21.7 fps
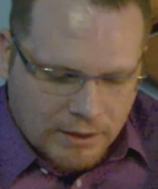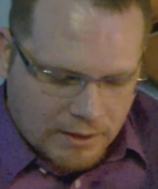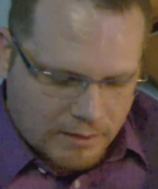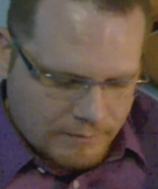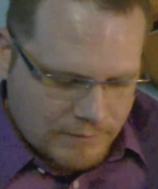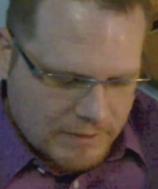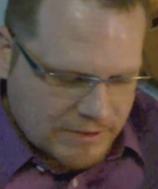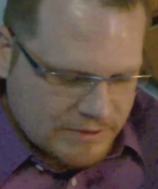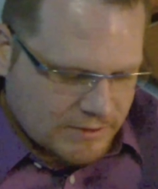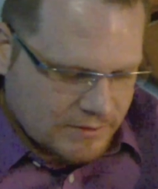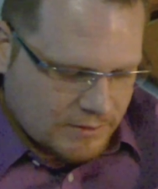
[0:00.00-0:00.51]

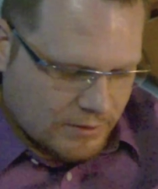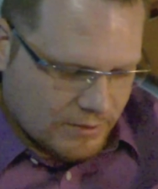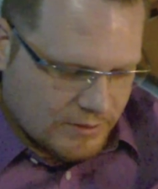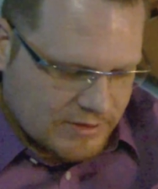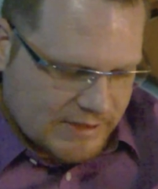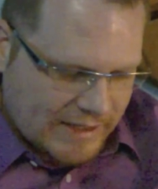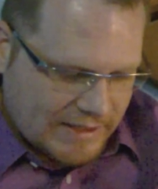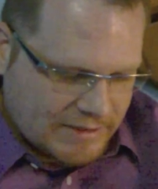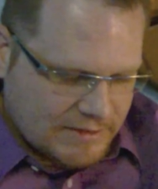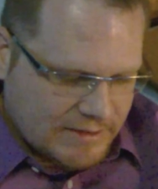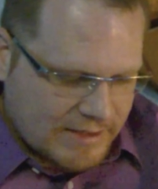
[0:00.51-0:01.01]
This looks
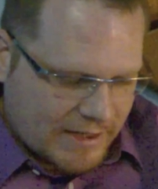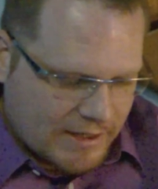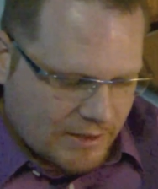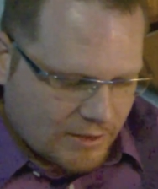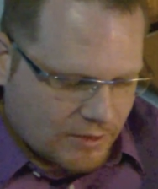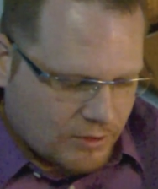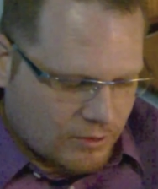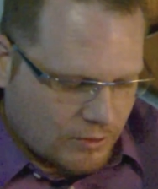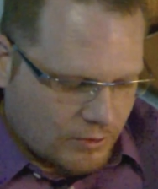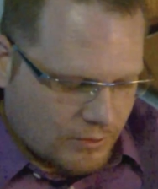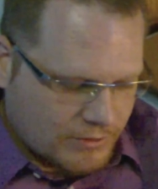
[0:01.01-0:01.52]

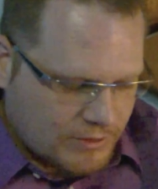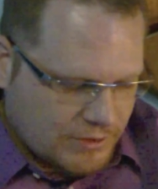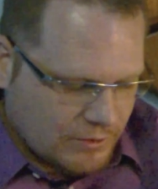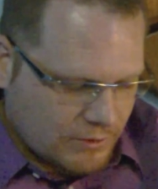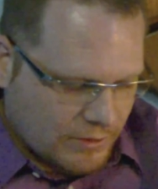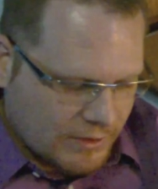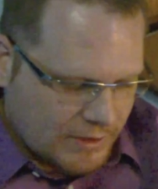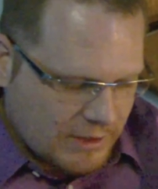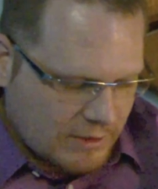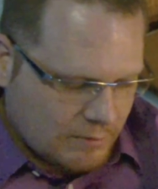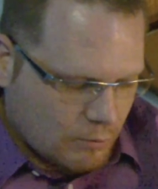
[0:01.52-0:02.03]
identical to
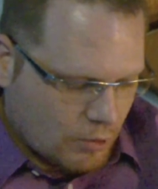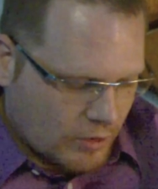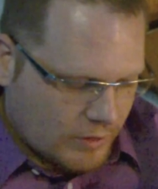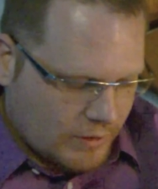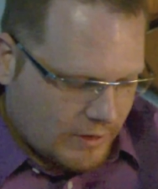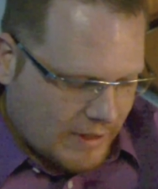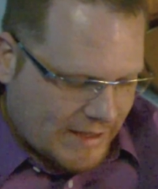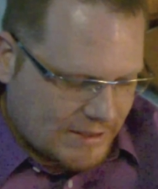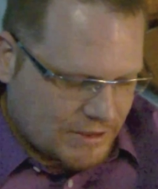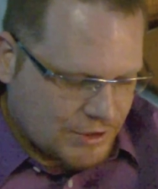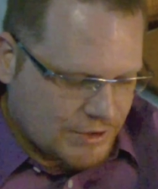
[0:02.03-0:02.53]
a keyboard
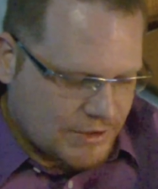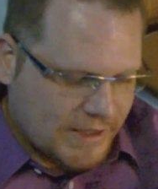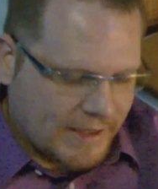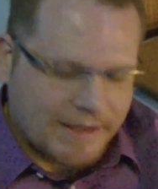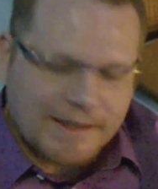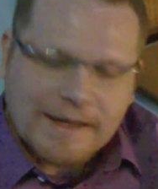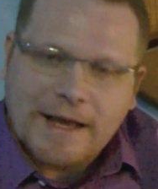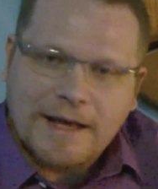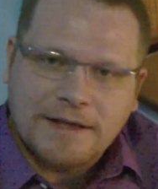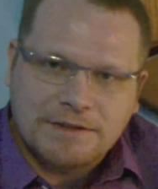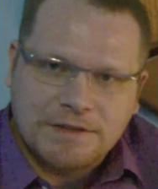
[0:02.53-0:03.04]
Logitech
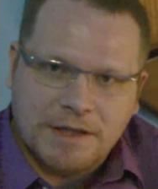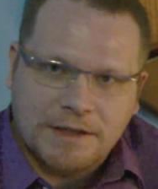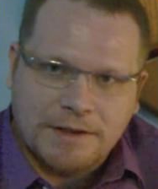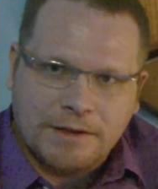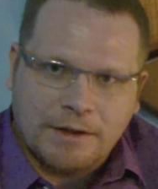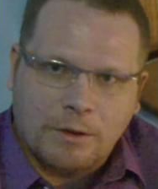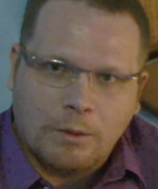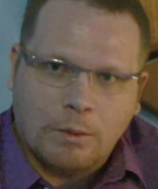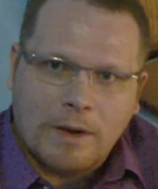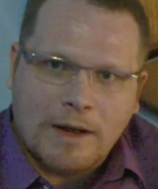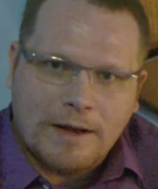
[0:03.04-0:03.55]
has on
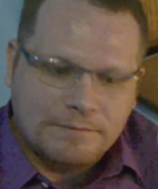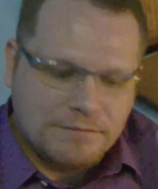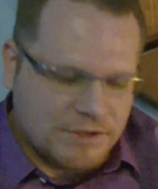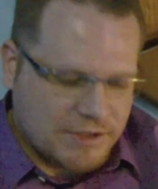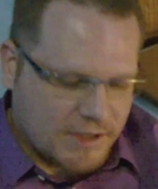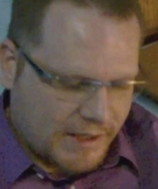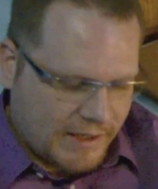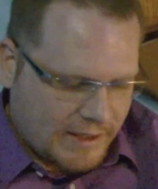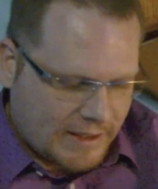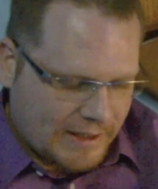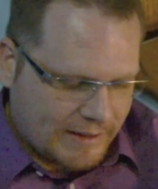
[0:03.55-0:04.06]
their
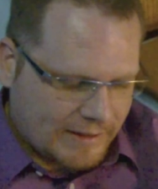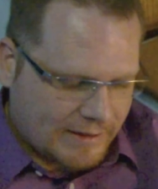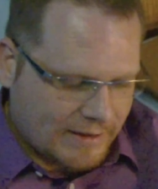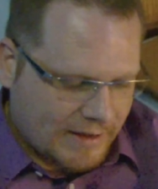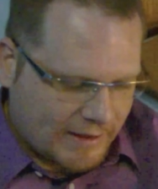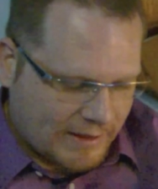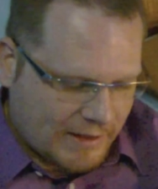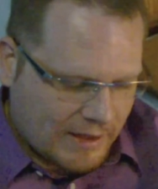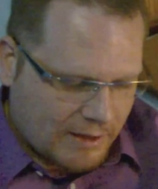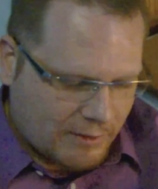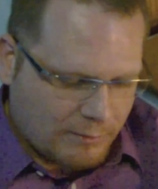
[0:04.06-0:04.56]
website. I
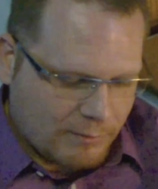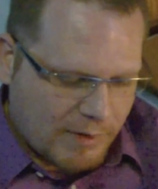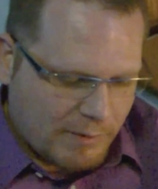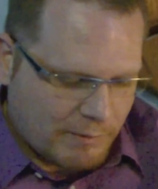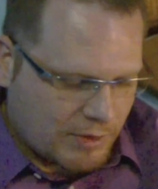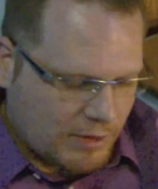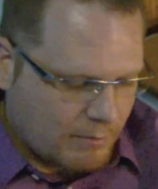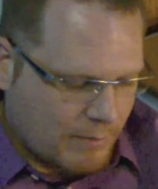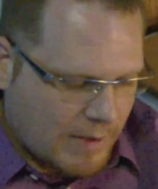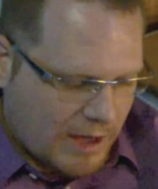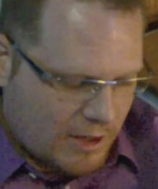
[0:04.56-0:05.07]
can't remember
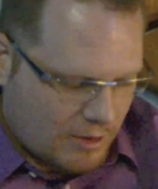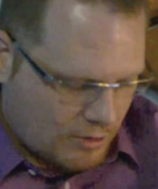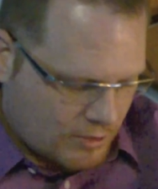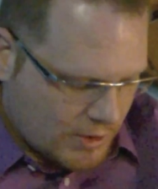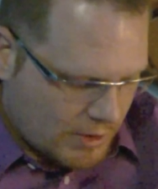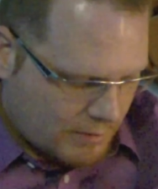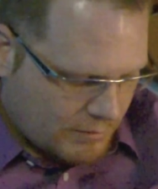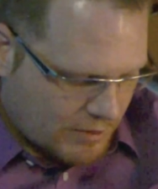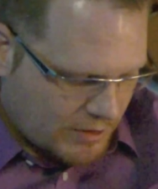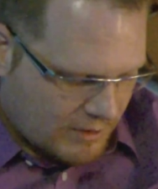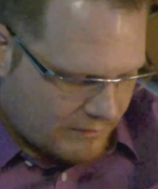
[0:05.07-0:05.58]
the model
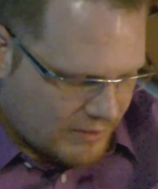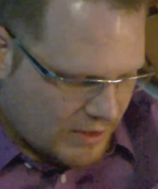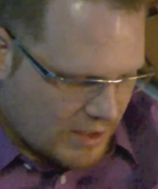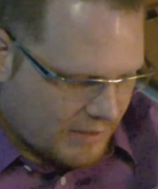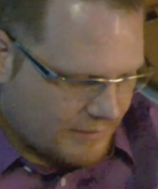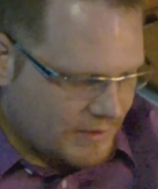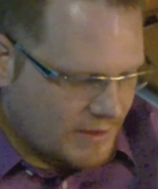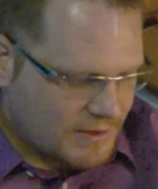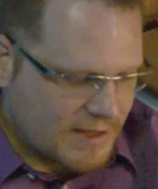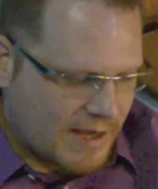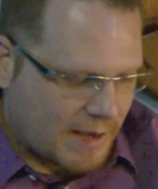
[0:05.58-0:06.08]
number of it
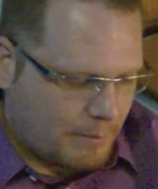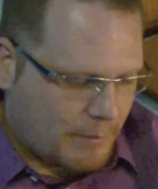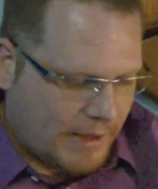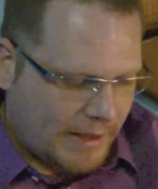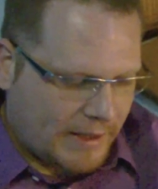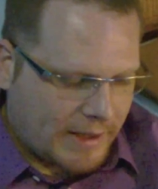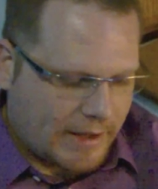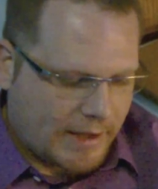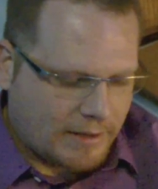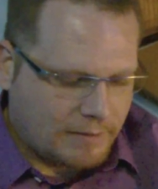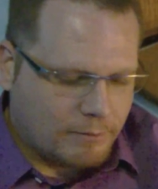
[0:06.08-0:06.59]
off the top of my
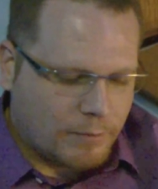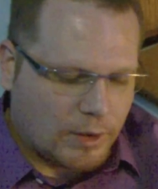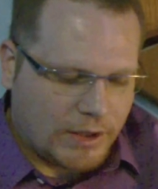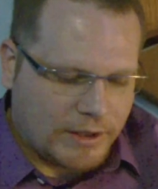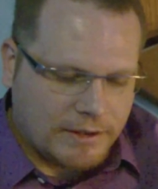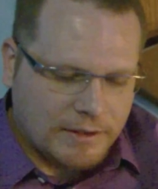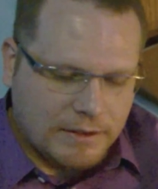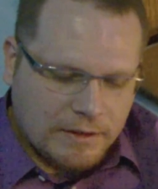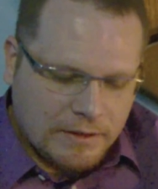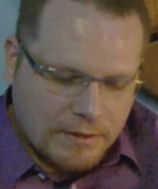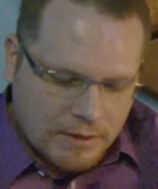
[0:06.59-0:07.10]
head, but
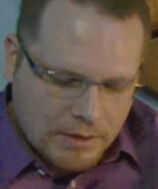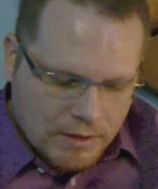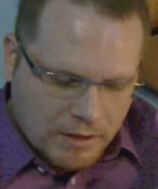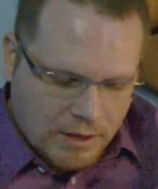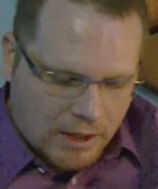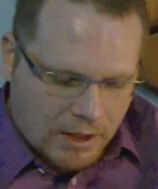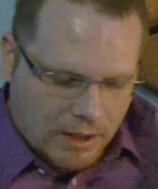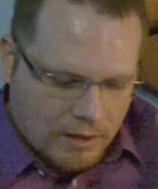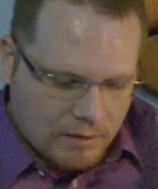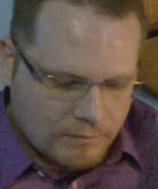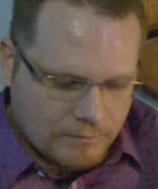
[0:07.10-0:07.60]

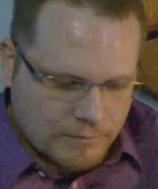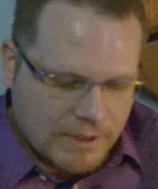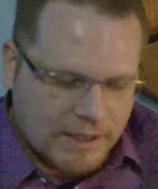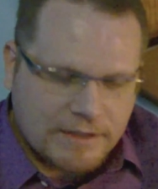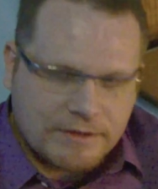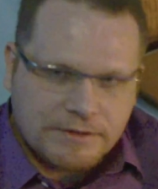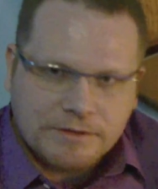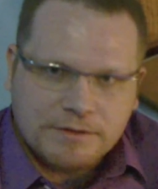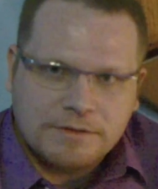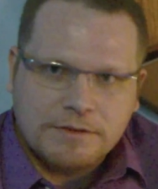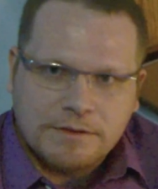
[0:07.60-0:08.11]

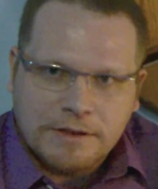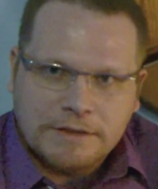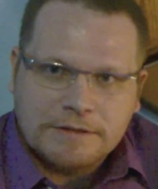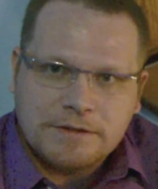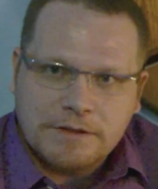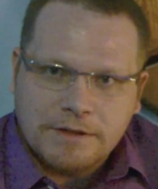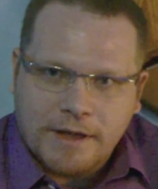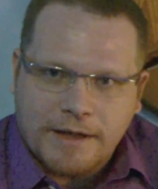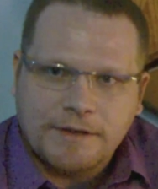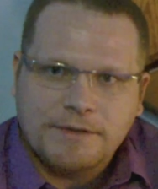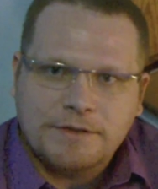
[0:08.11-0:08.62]
it's
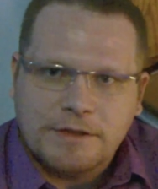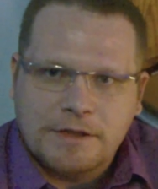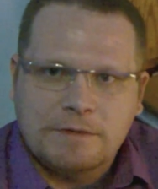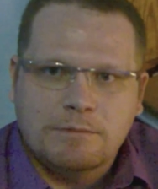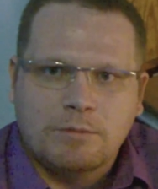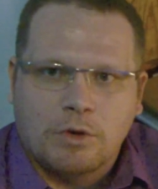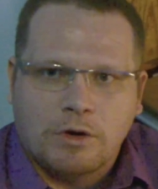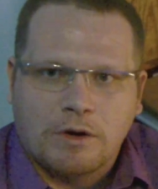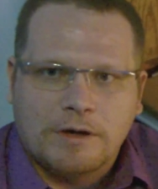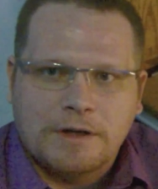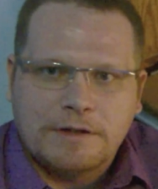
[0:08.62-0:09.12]
a nice
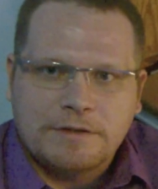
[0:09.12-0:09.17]
keyboard.